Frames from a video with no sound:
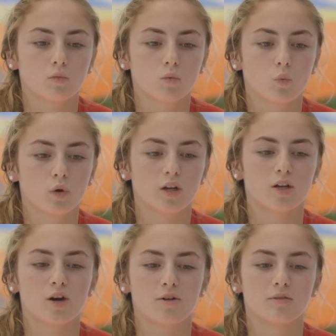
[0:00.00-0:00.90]
wouldn't
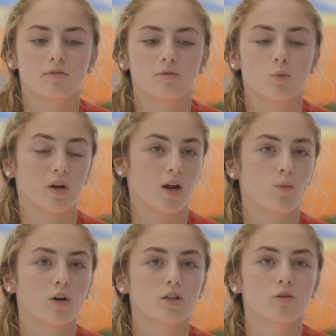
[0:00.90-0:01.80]
know what I
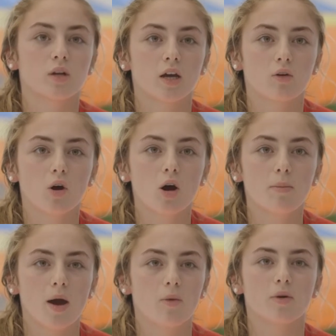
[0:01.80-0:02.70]
want to do when I grow
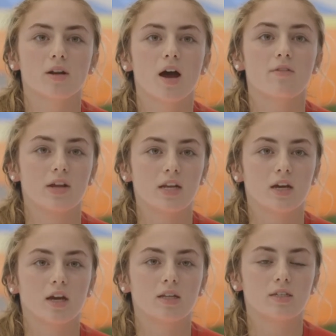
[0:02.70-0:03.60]
up. I wouldn't have any
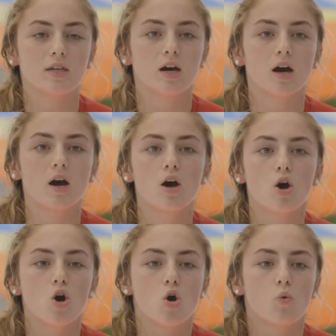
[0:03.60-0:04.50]
idea
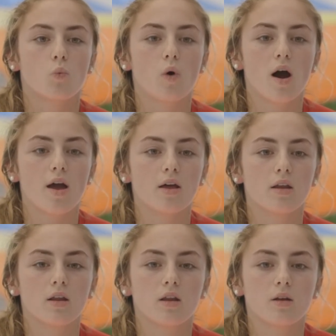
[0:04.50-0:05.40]
what,
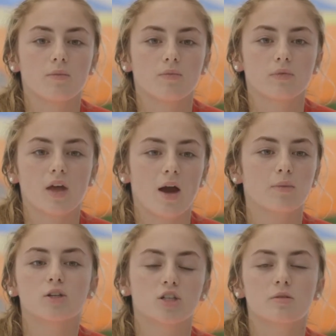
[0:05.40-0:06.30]
I
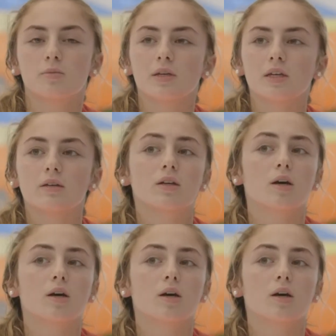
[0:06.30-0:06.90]
would just be